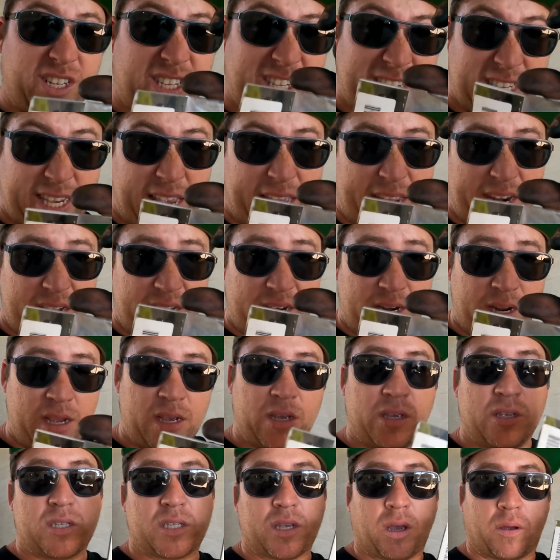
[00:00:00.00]
it's centered
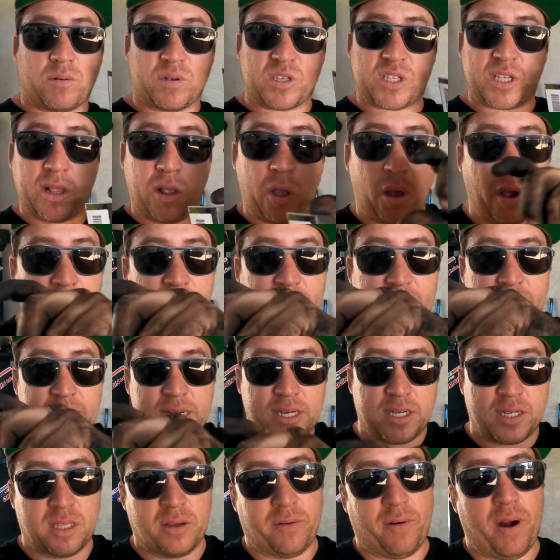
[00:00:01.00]
so it'll slide
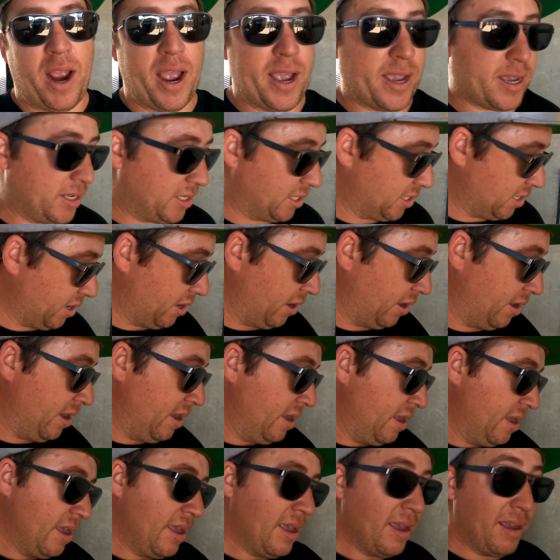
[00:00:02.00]
into the rack. So
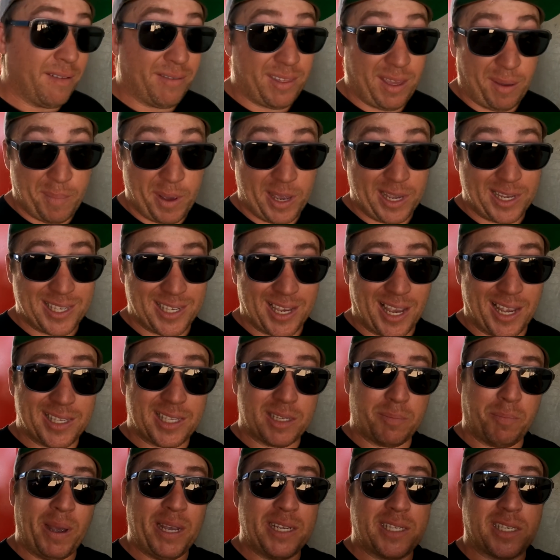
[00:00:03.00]
if that makes
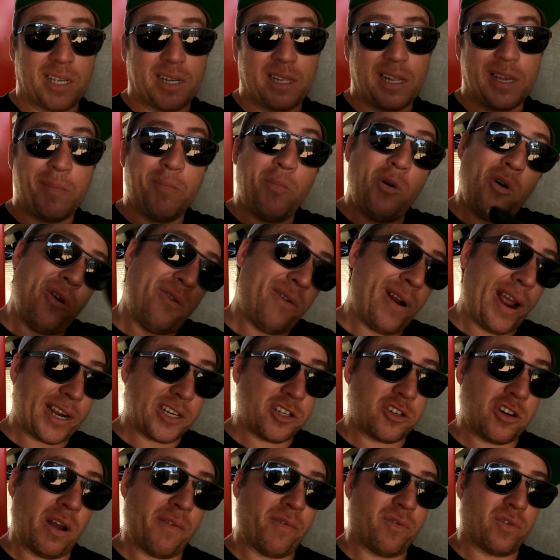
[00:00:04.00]
sense. Basically more rack
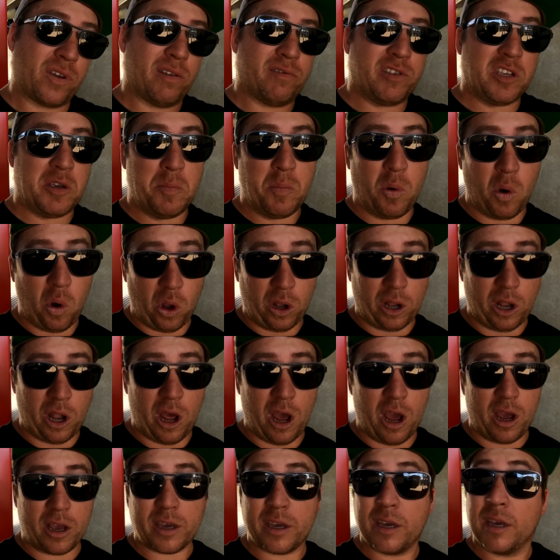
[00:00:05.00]
travel gives you more
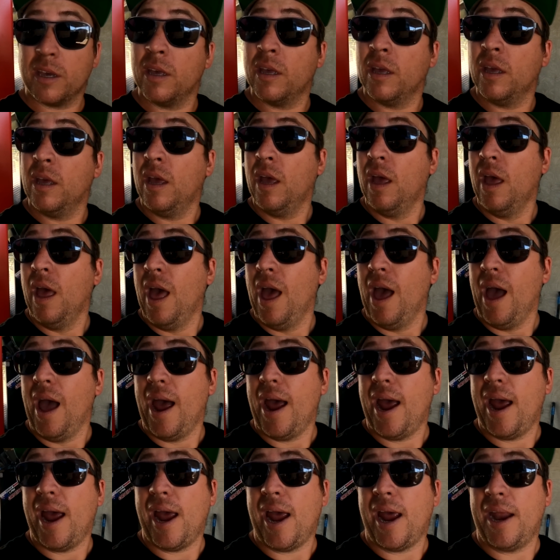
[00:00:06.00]
lock,
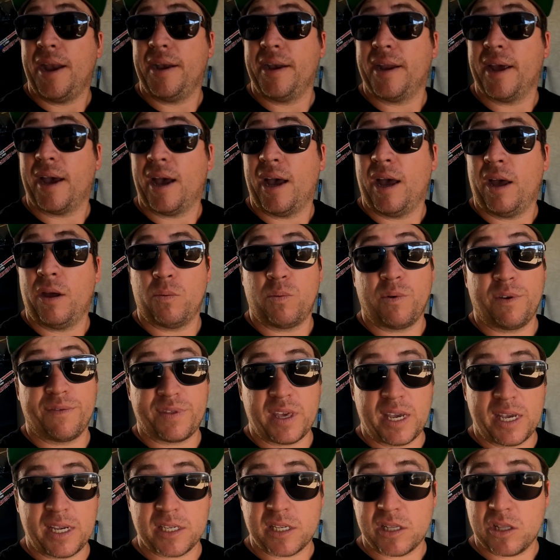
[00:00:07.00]
and with
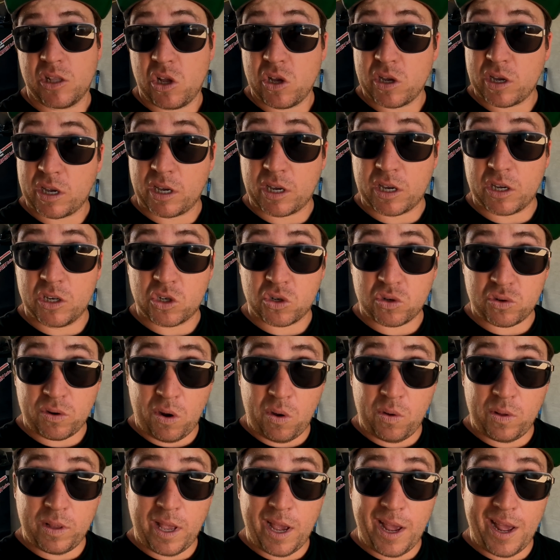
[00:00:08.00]
these longer
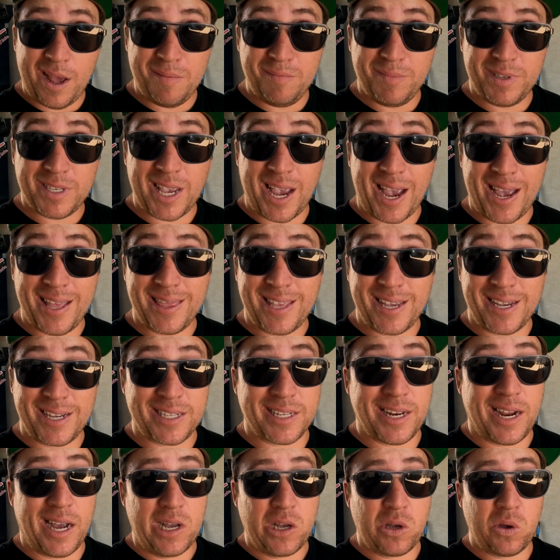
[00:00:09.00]
control arms and these
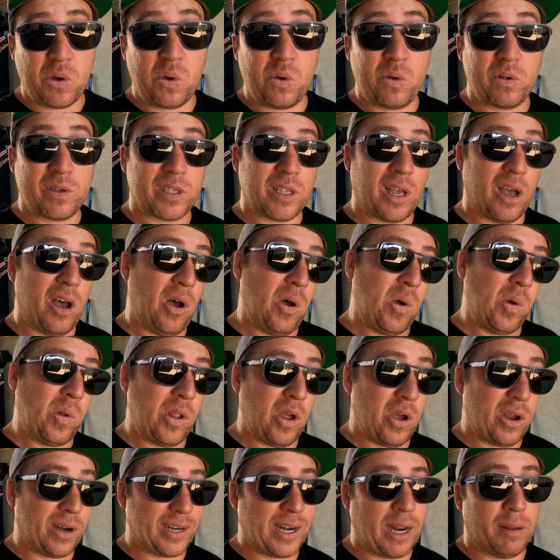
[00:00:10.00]
knuckles, the whole
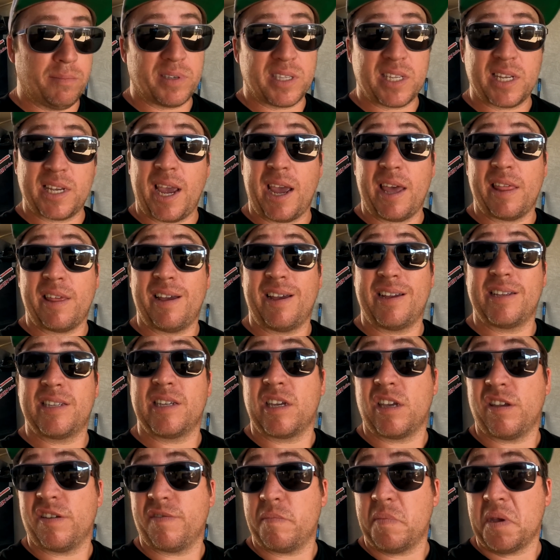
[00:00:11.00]
lot comes together to
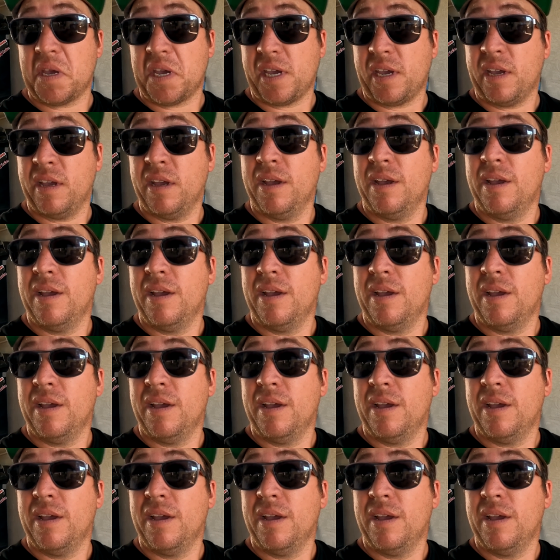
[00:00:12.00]
give me